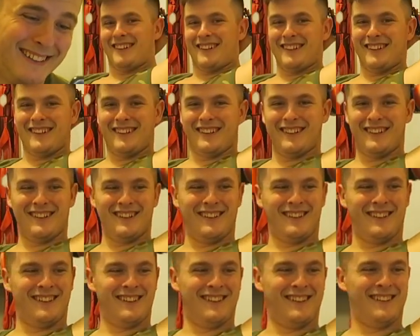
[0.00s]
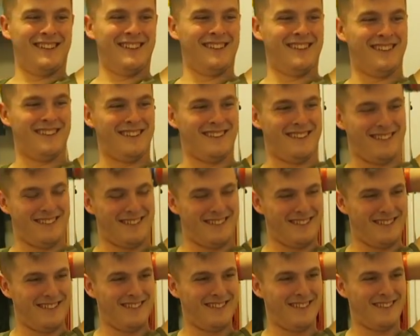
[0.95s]

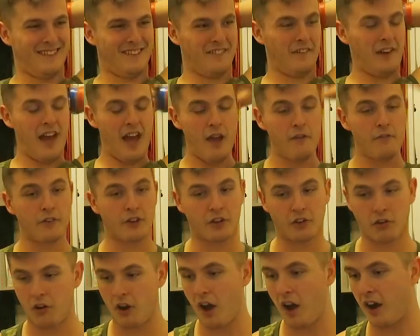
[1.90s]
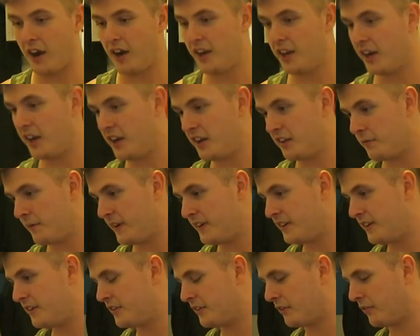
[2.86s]
Well, I haven't cried. I
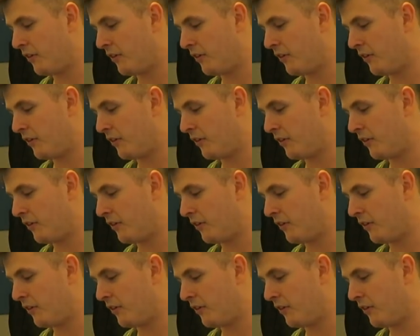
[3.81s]
expected to